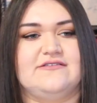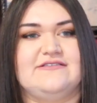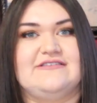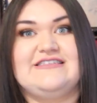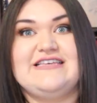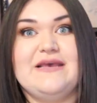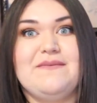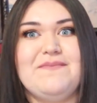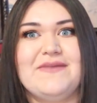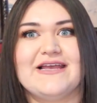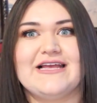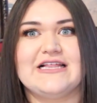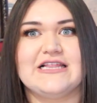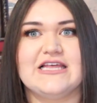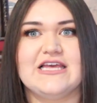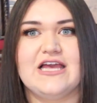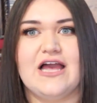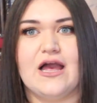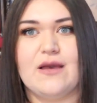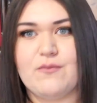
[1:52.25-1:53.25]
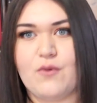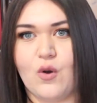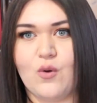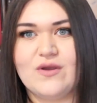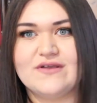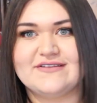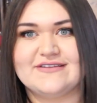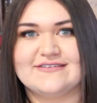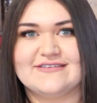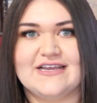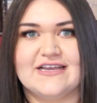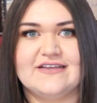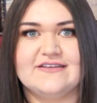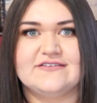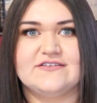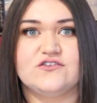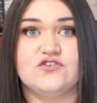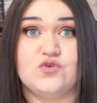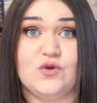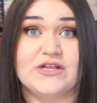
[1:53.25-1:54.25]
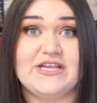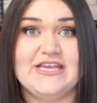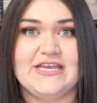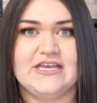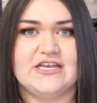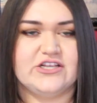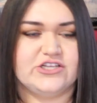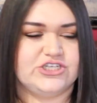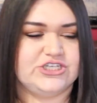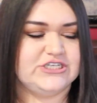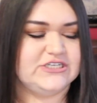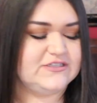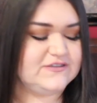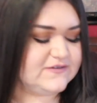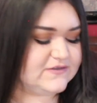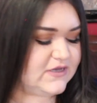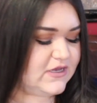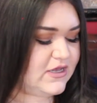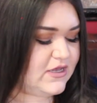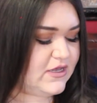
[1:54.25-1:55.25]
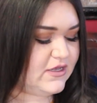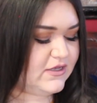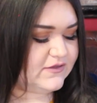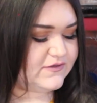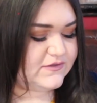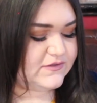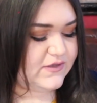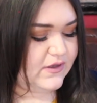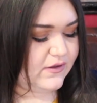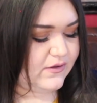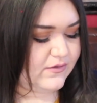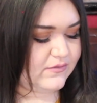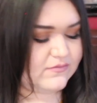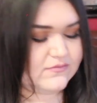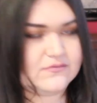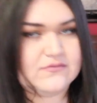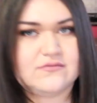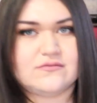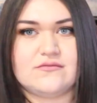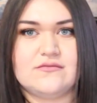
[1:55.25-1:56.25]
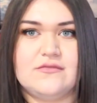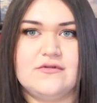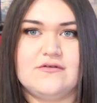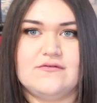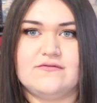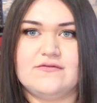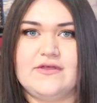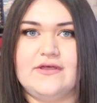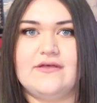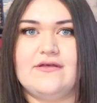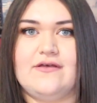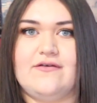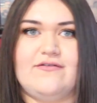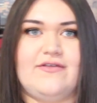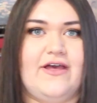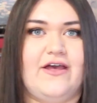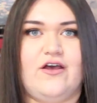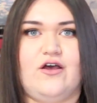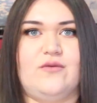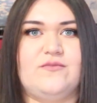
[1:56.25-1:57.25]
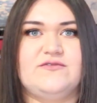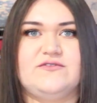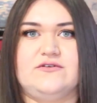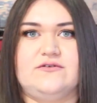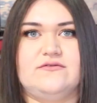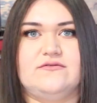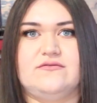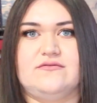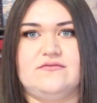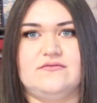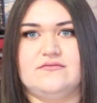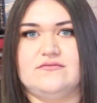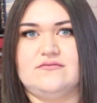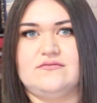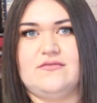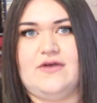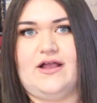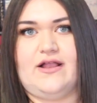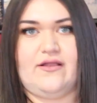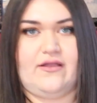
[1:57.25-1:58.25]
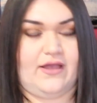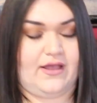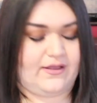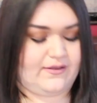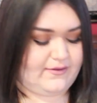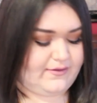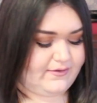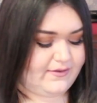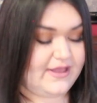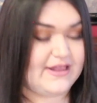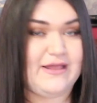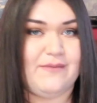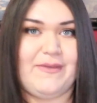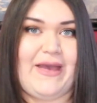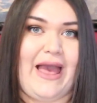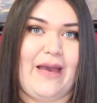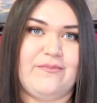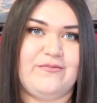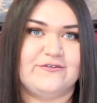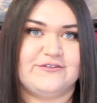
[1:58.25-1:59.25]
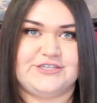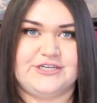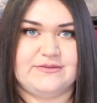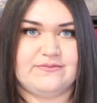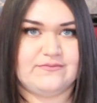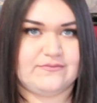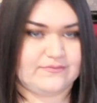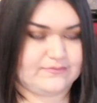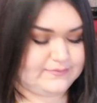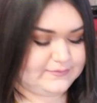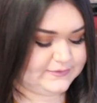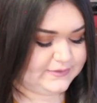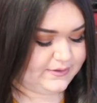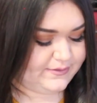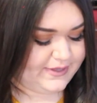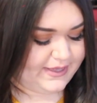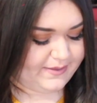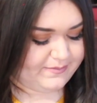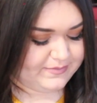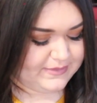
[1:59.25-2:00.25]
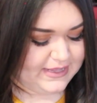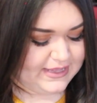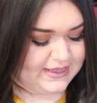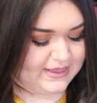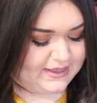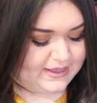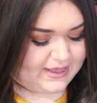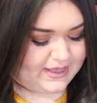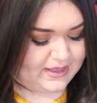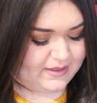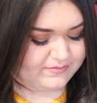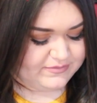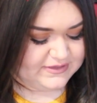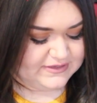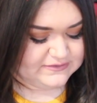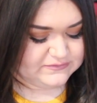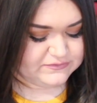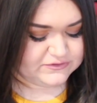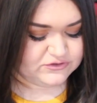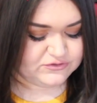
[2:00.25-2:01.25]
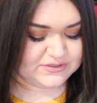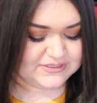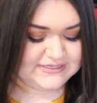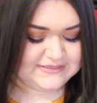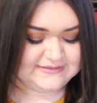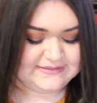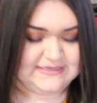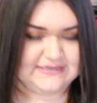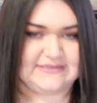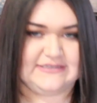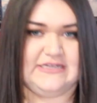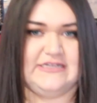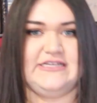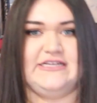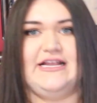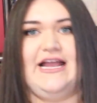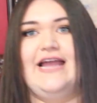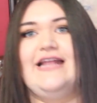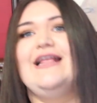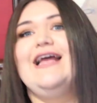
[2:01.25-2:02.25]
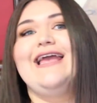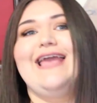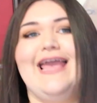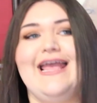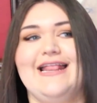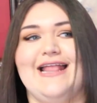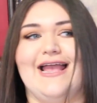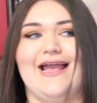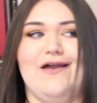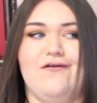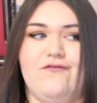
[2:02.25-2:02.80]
typically I'm always a size 20 in jeans. So if that helps you, and I'm apple shaped. So yeah, these were $26.99. Again, I